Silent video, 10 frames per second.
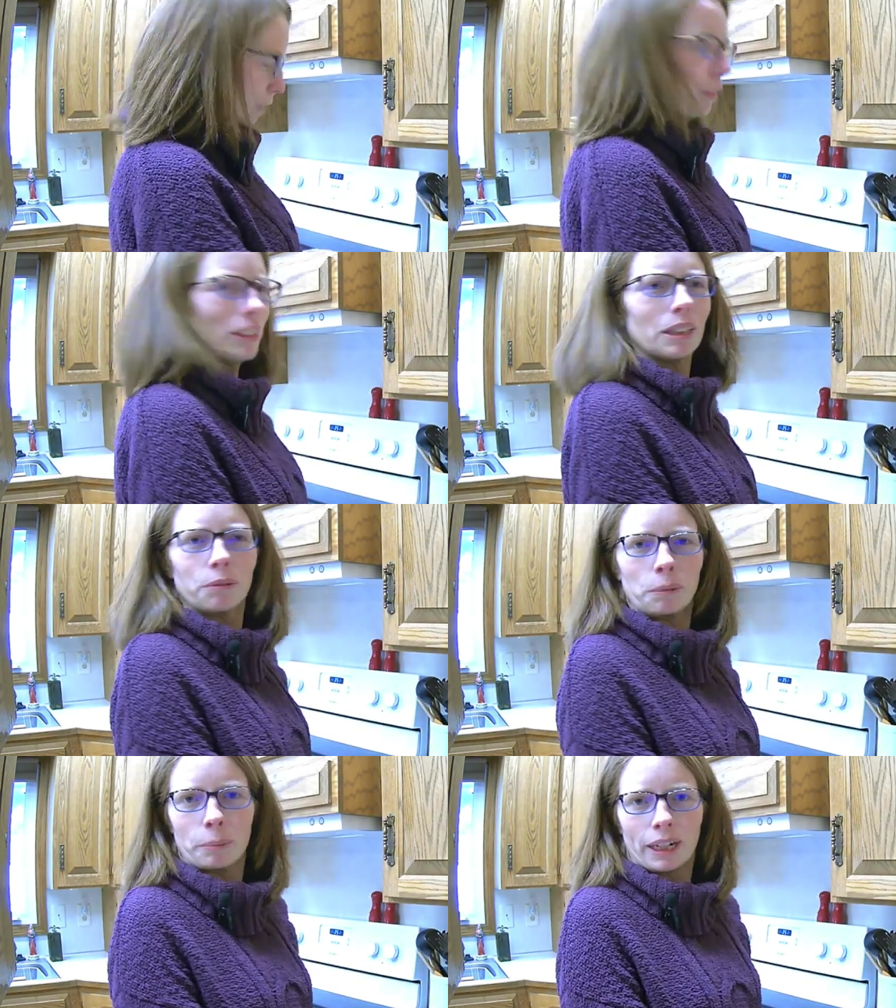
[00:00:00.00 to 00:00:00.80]
ones, I
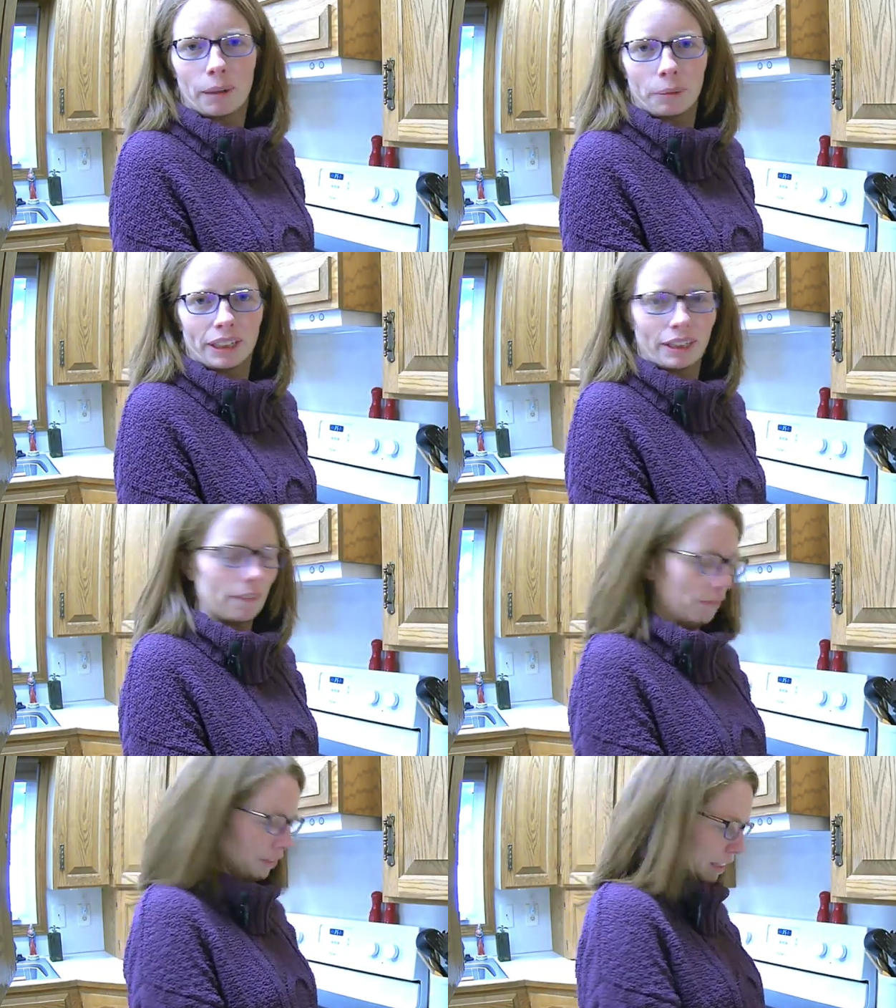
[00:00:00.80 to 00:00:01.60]
wouldn't pick up like
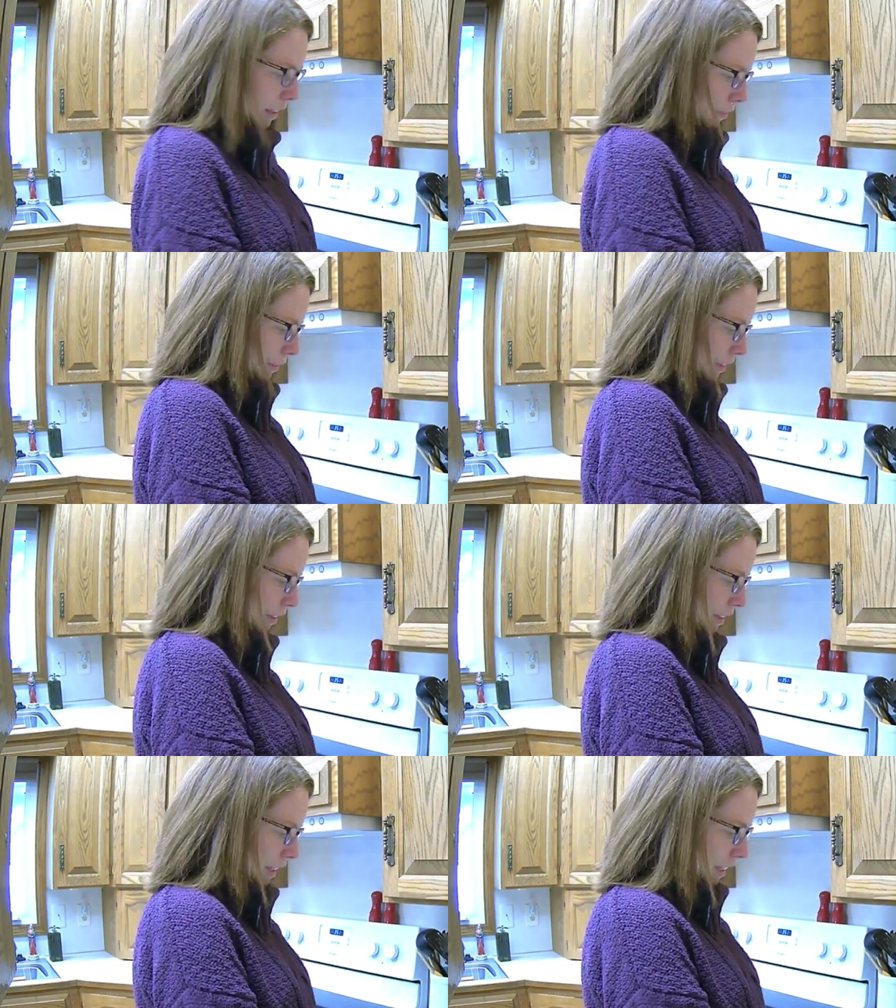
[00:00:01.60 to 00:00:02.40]
that.
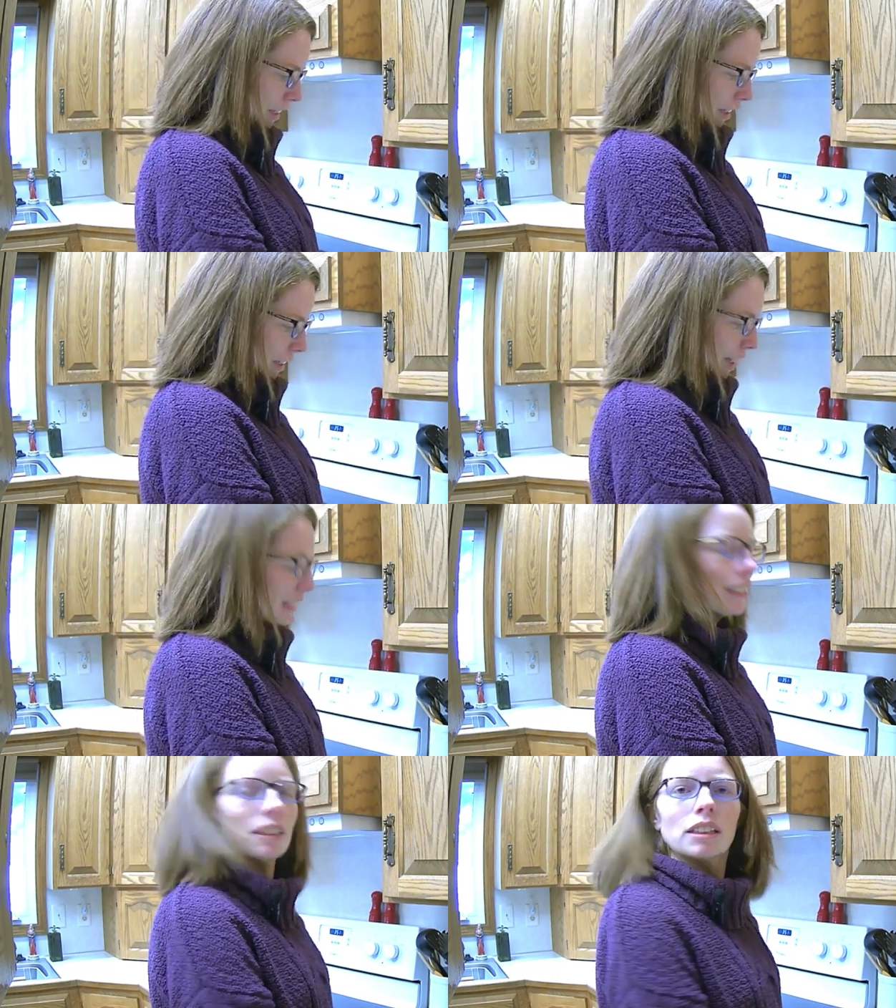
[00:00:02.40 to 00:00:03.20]

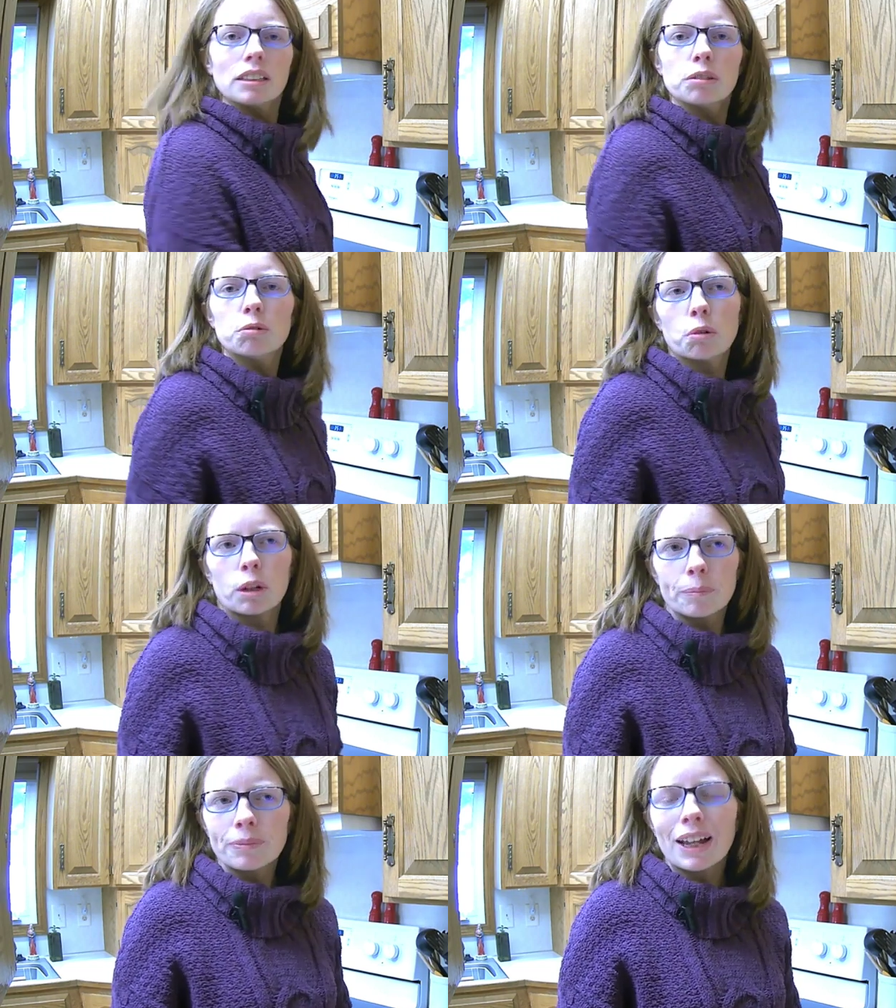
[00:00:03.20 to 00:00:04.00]
It's still a little
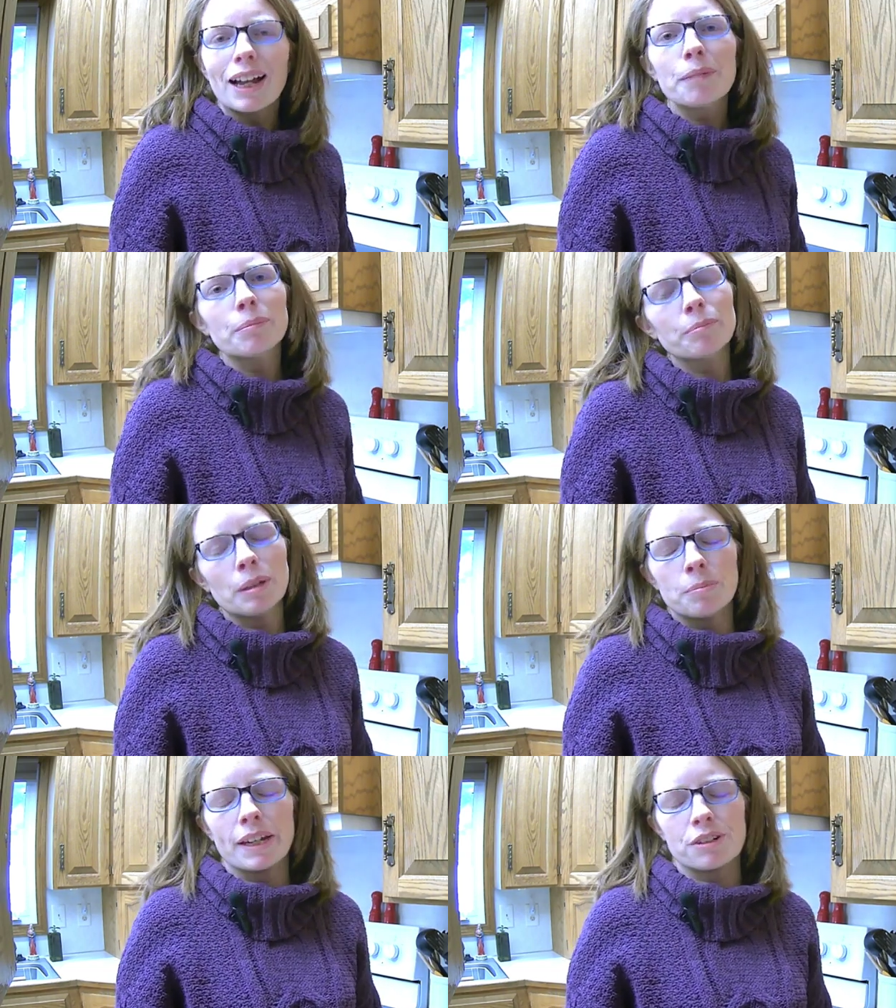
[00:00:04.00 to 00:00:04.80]
warm. I'm
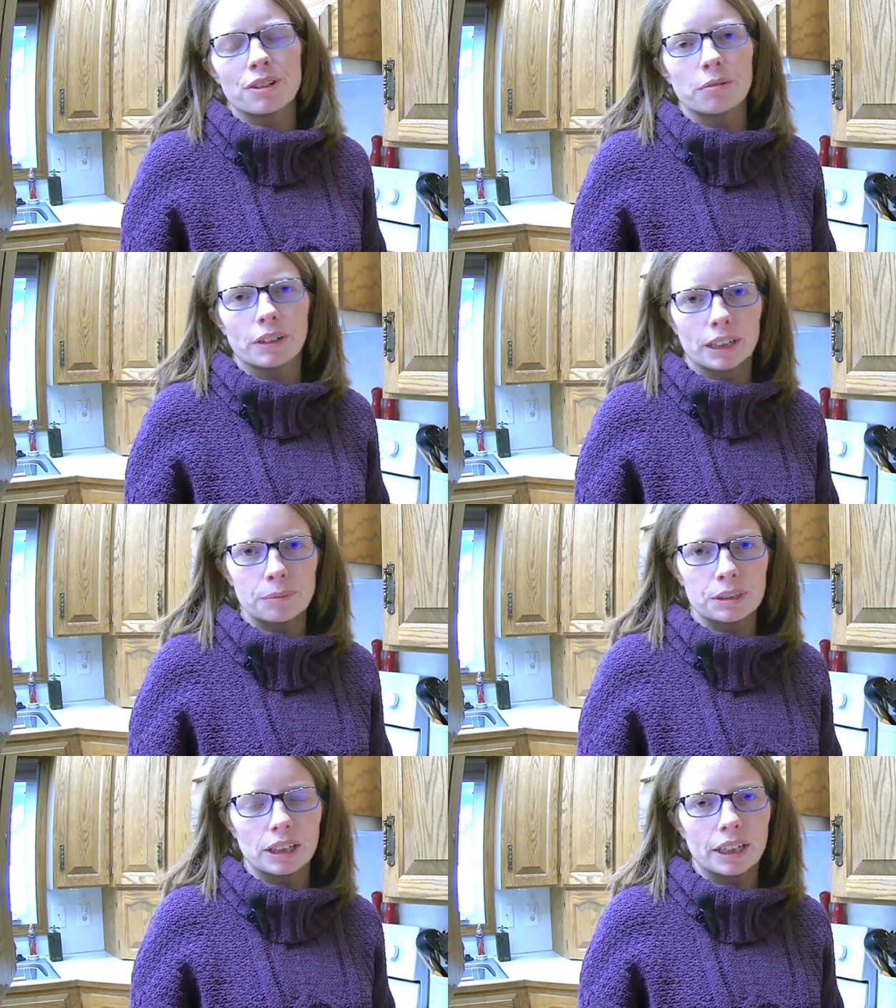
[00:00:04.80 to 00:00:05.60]
impatient when it
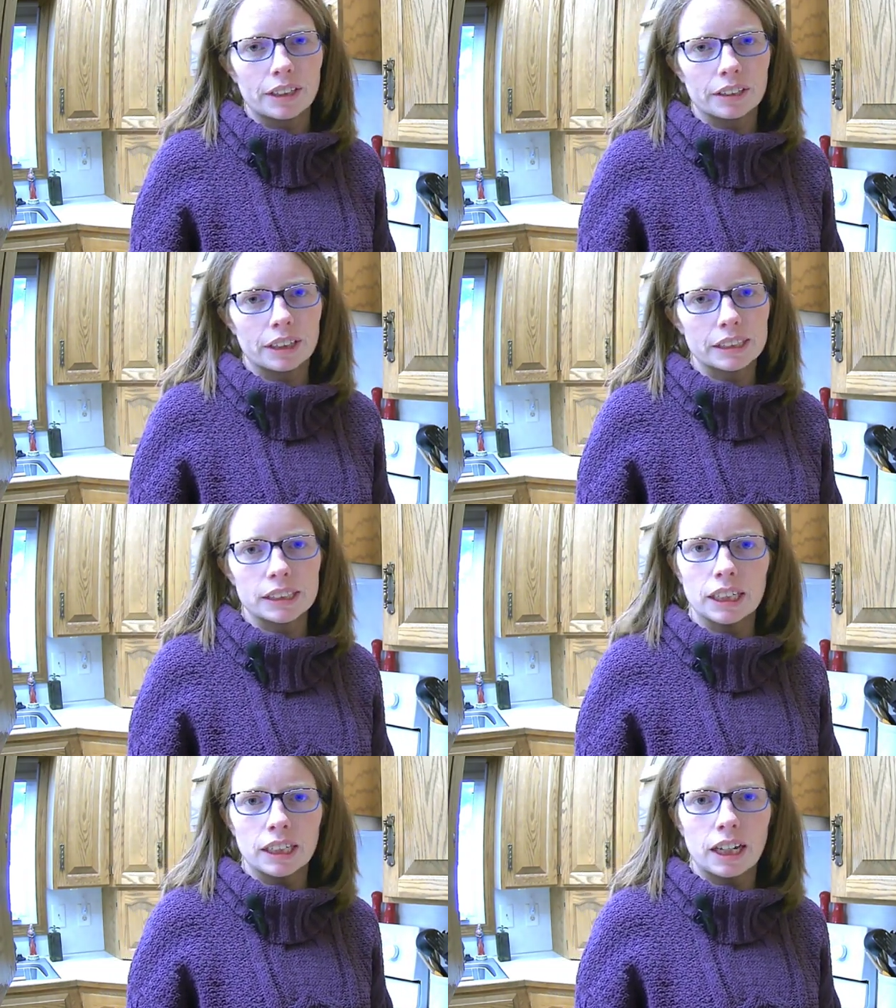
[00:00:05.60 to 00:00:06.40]
comes to letting things
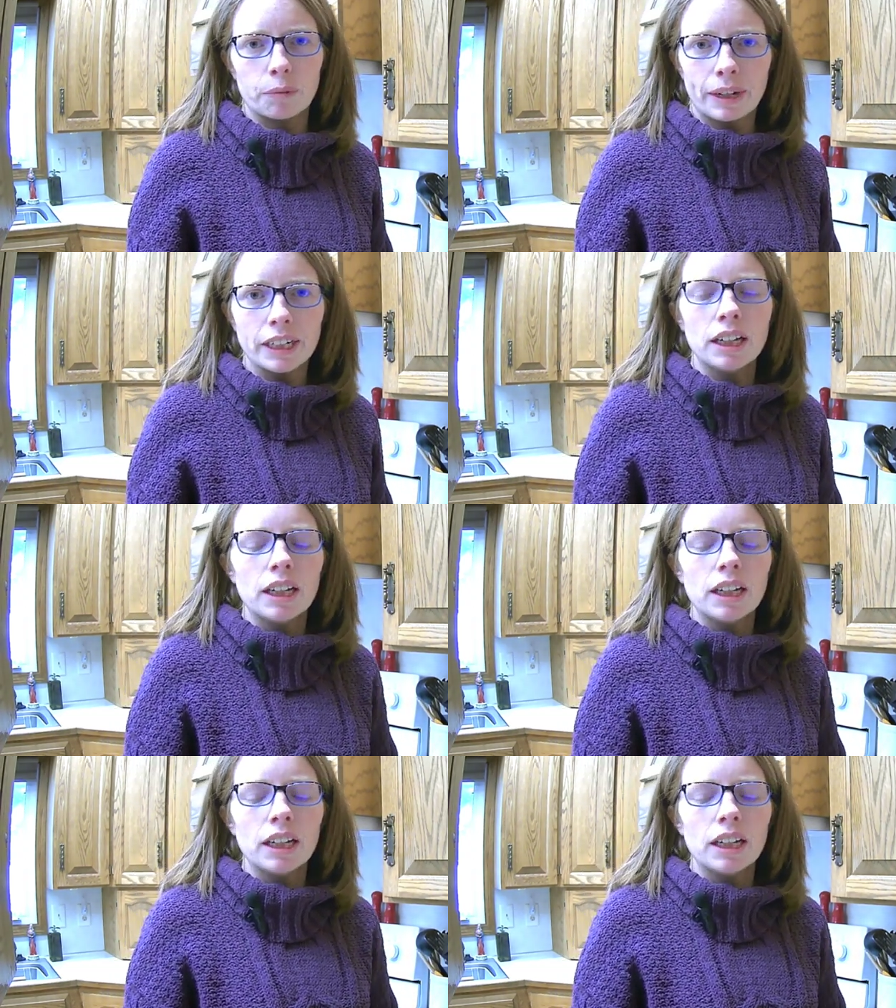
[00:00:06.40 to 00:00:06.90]
sit and wait.